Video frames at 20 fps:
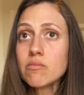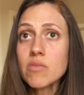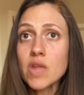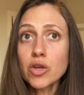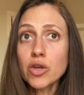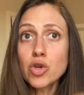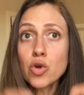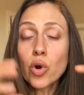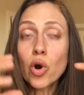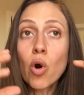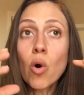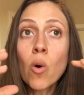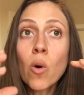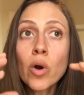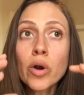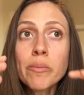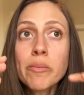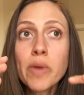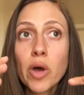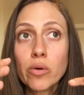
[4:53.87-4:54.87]
your
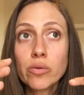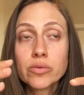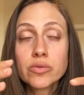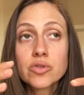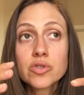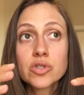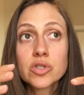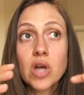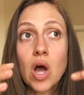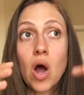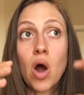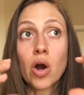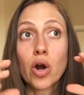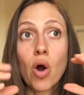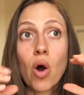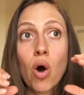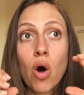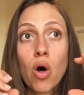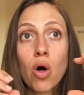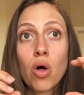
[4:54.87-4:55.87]
hormones are
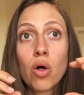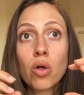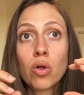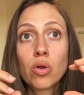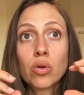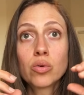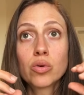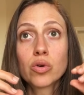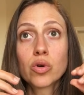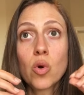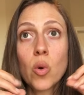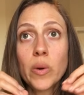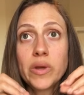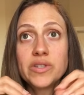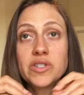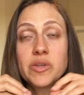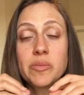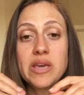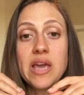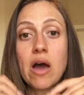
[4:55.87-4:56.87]
all going
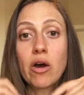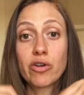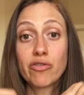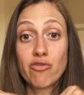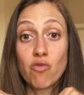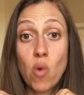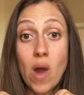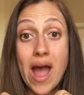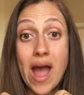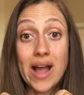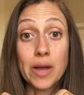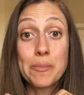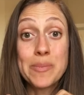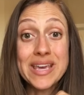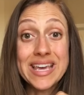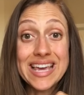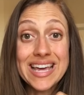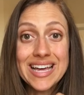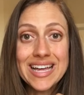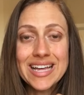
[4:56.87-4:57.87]
to be out of whack
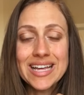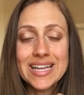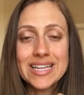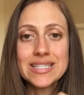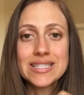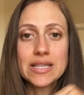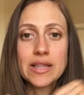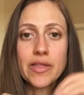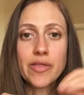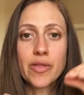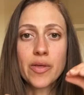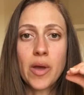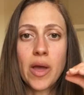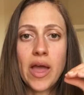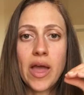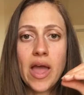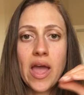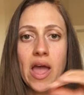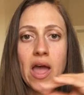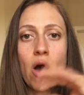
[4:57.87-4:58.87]
because
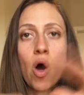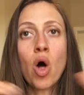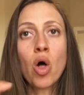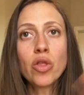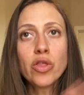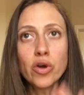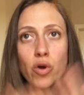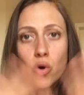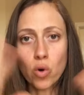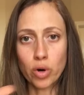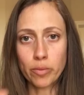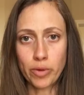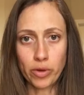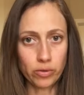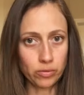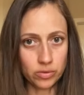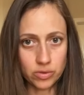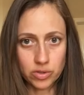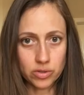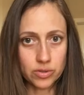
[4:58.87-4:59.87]
all the
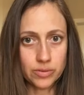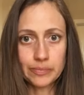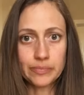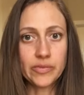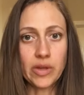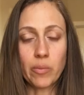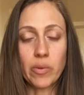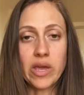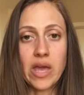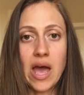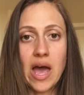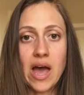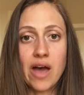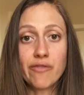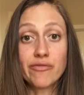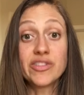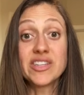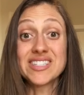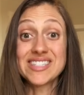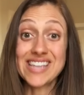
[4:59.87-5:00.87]
hormones that we have,
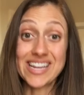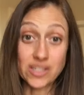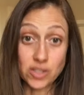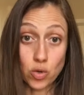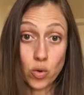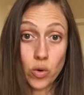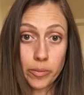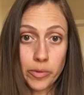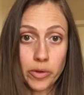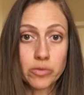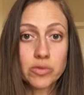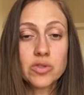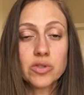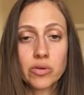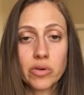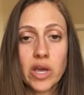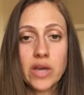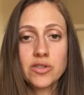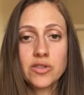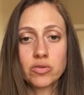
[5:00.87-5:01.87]
the sex hormones,
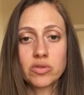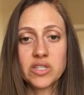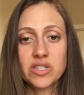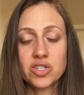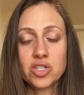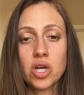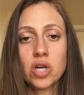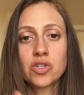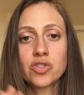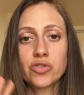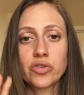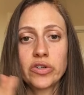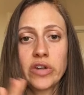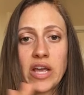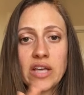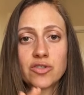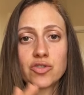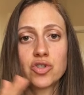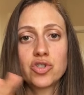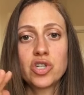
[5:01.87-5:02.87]
okay, so testosterone,
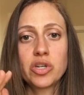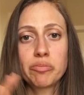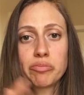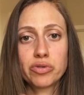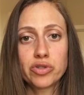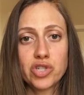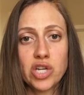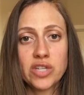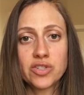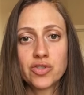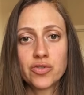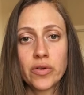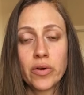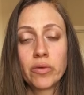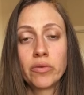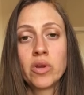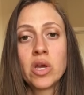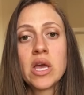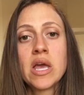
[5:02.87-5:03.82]
estrogen, progesterone,